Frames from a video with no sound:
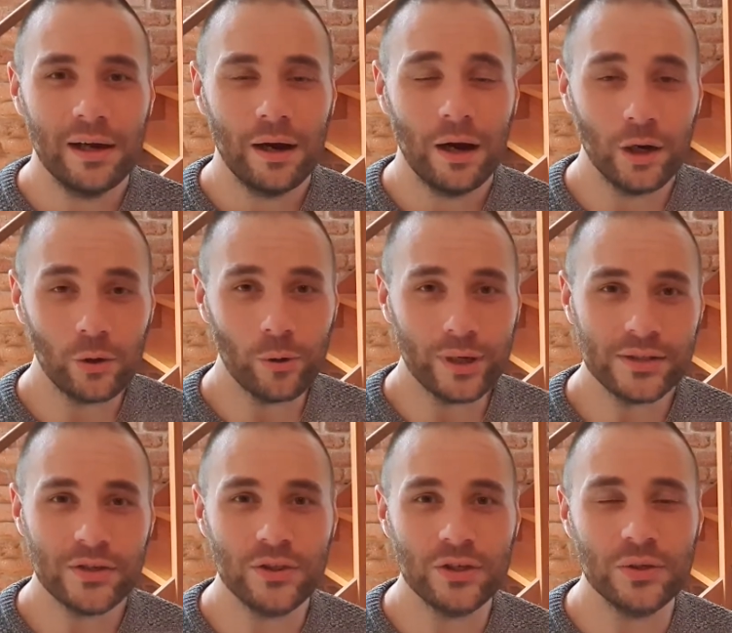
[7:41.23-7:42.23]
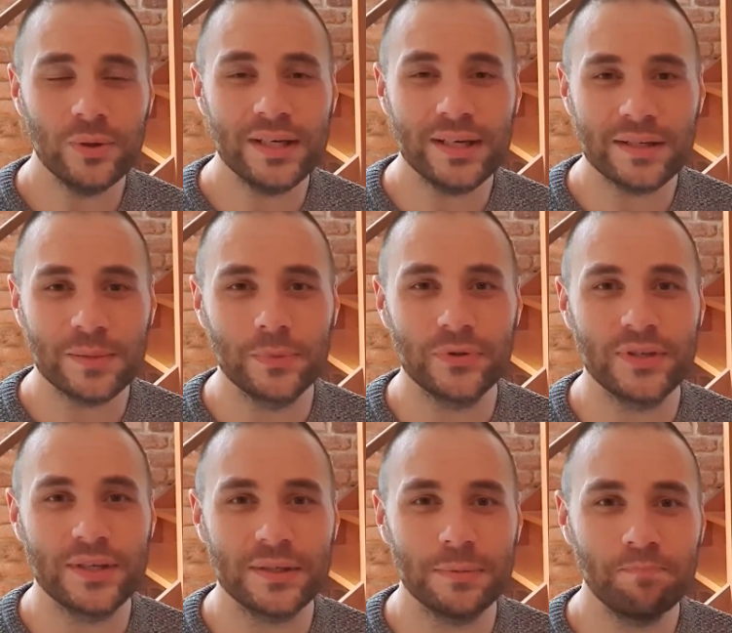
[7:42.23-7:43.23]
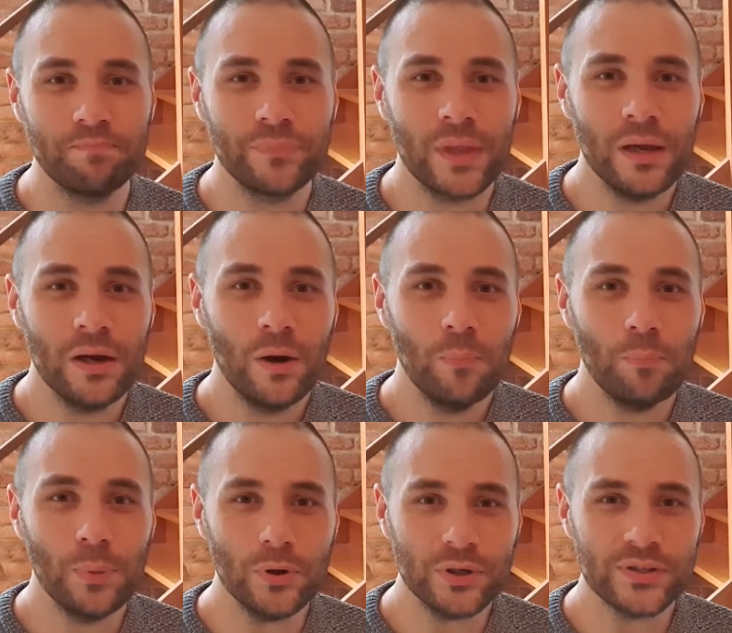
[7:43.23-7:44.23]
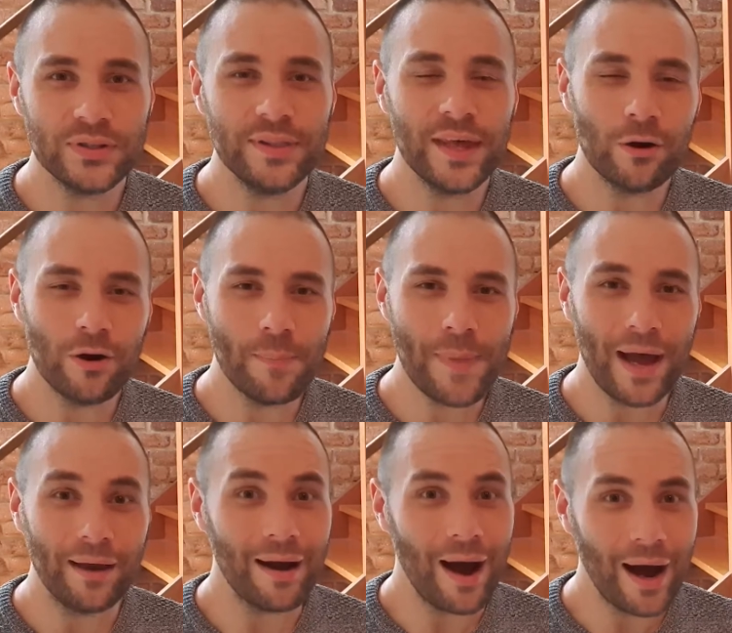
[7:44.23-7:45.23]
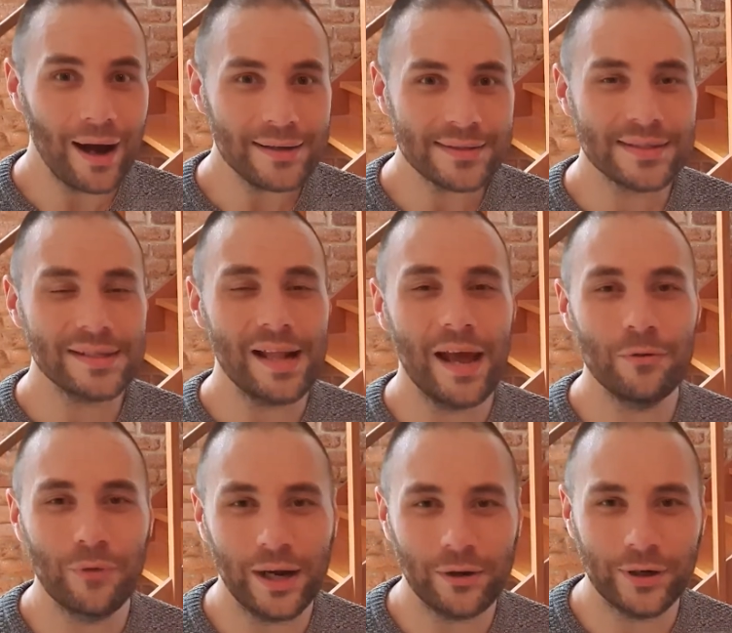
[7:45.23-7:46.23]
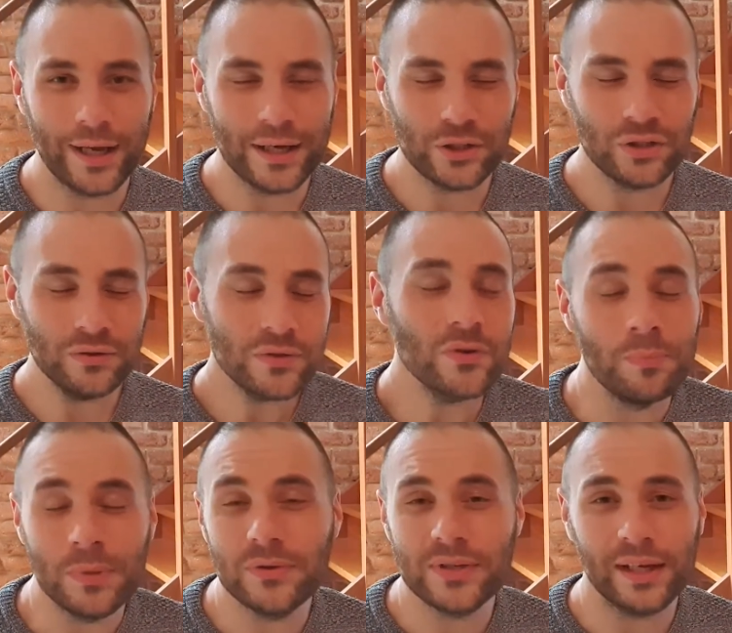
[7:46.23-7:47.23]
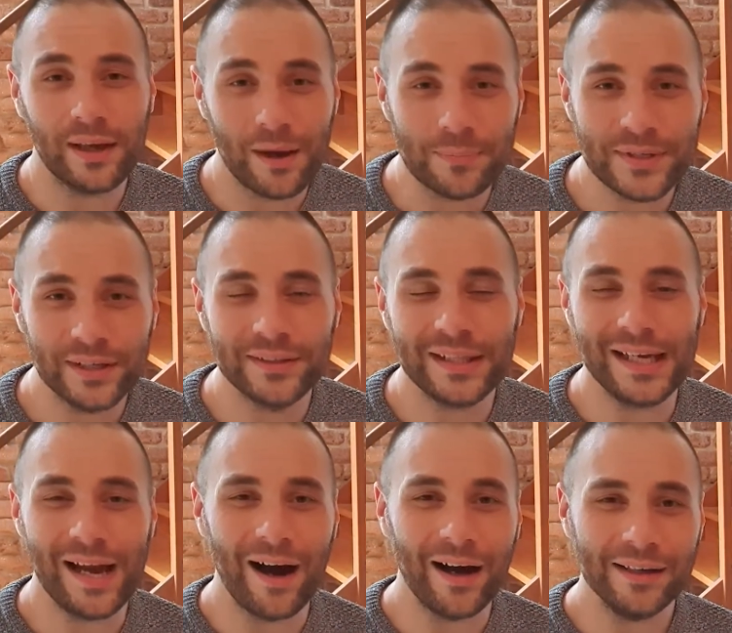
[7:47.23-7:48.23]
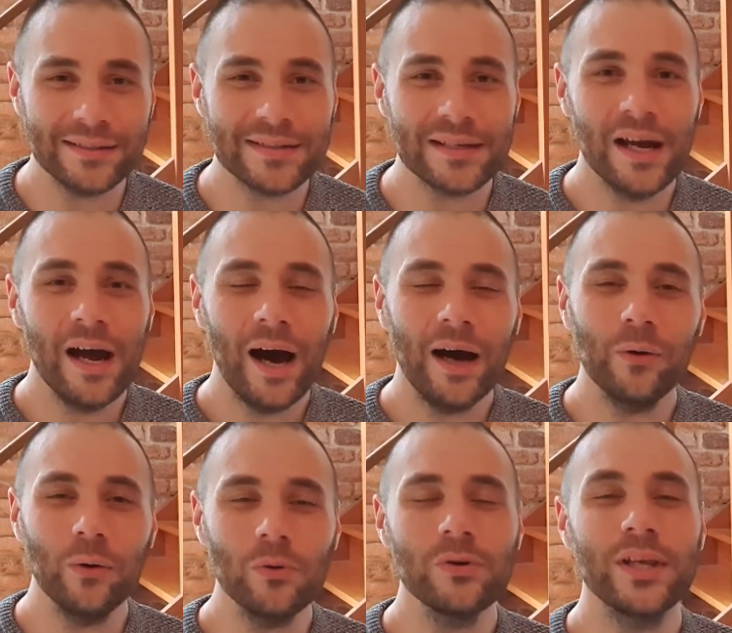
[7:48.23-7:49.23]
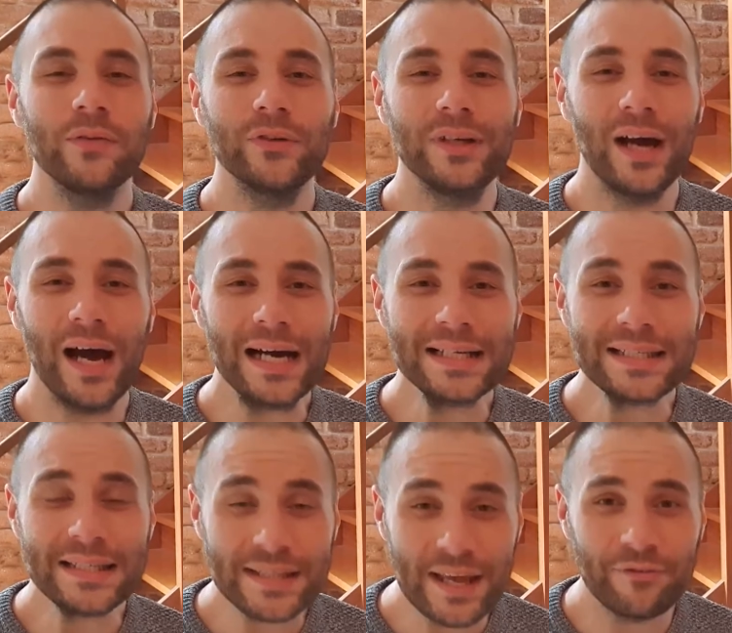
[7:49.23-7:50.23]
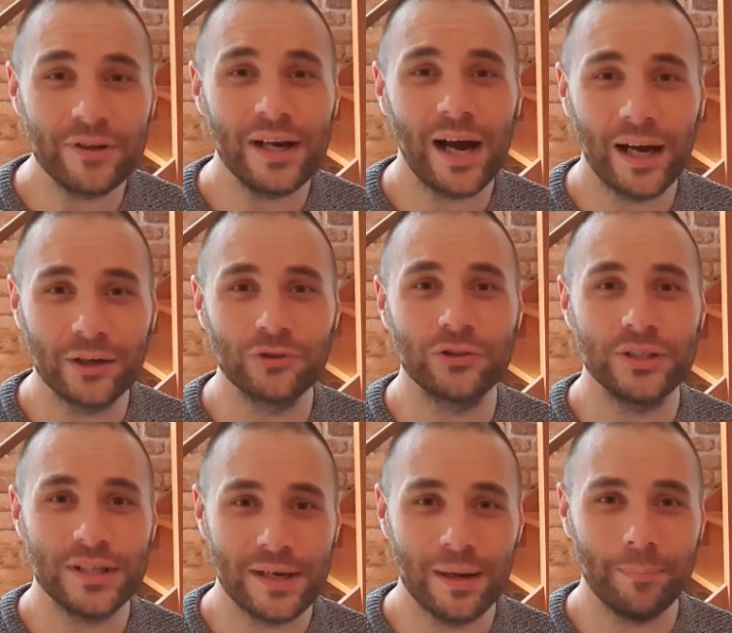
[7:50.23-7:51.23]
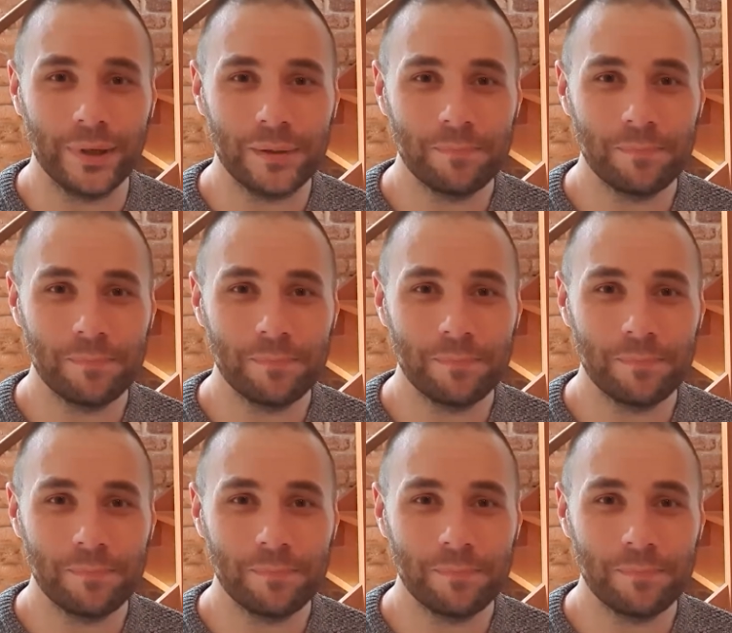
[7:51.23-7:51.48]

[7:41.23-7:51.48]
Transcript: According to the Dewey Decimal System, books that are about arts and recreation, so music comes under the arts, are all given a 700 number.